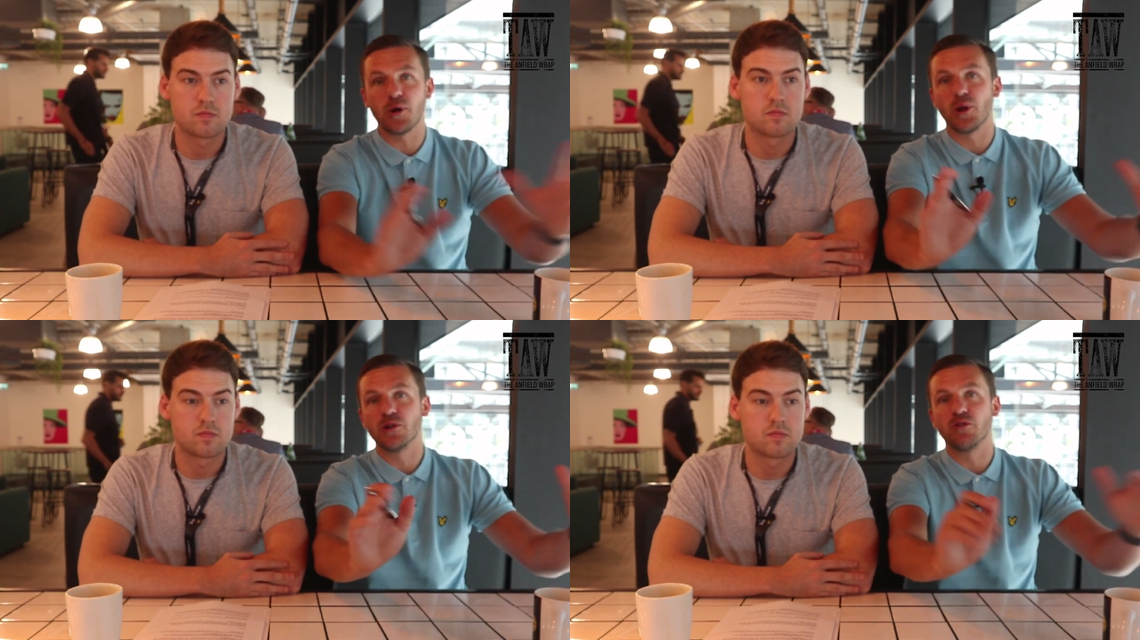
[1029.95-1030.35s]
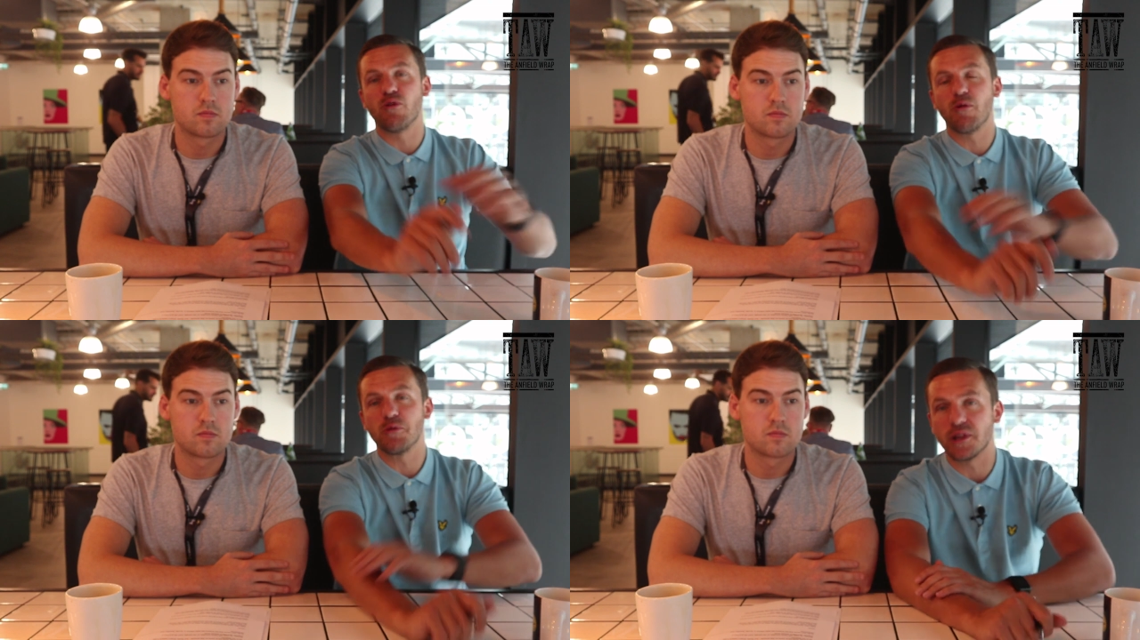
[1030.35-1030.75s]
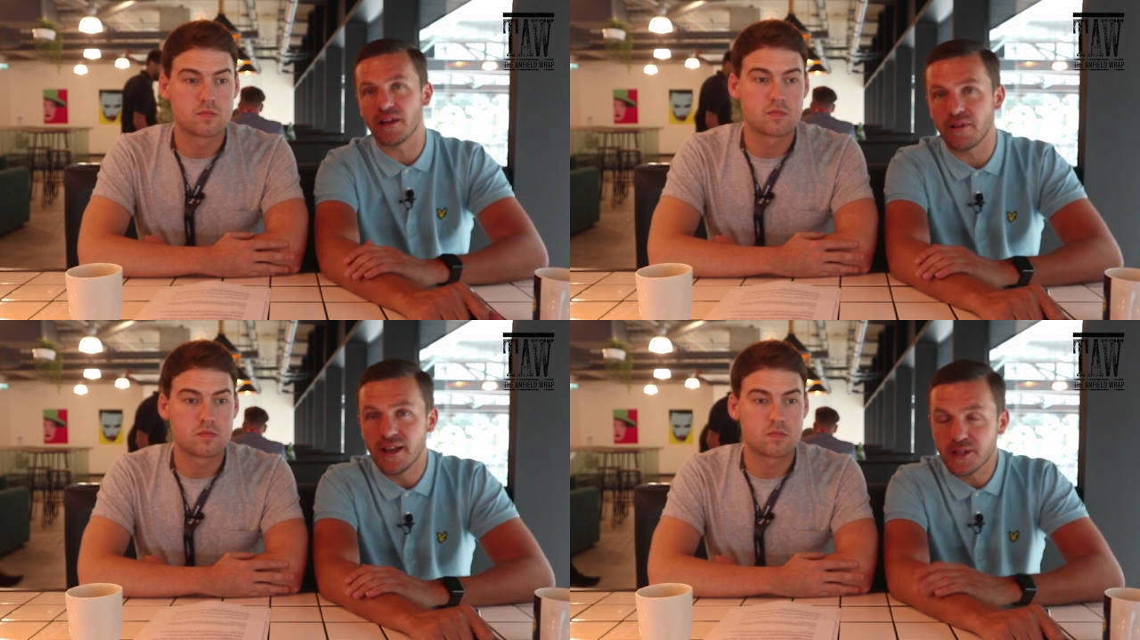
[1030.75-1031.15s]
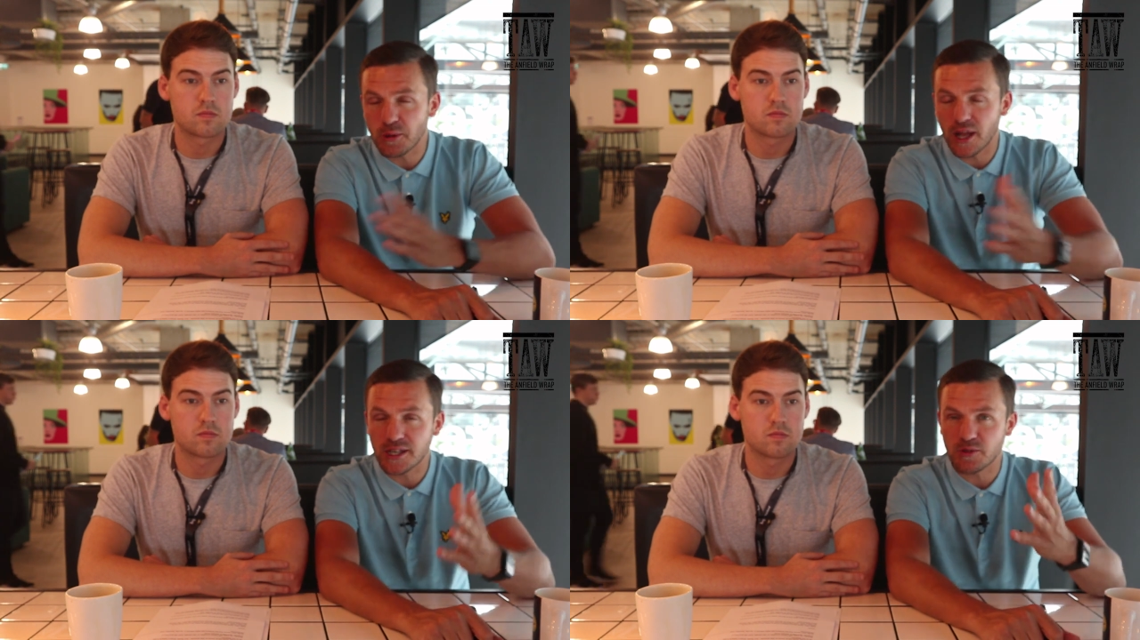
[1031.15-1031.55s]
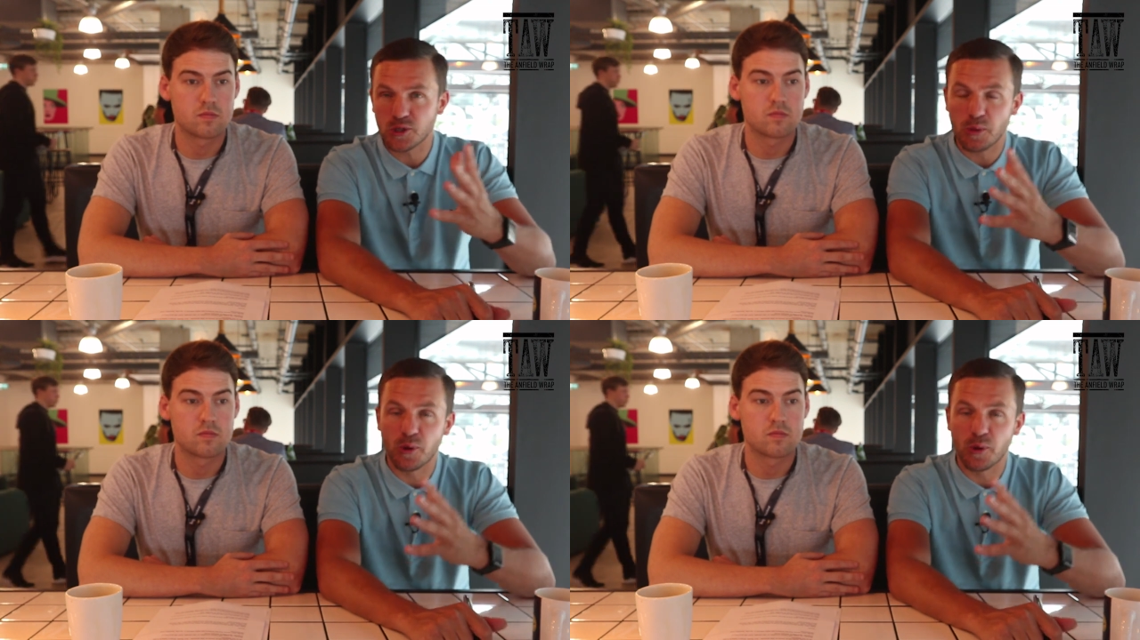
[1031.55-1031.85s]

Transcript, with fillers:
Speaker 1: We all love what we do, so thanks for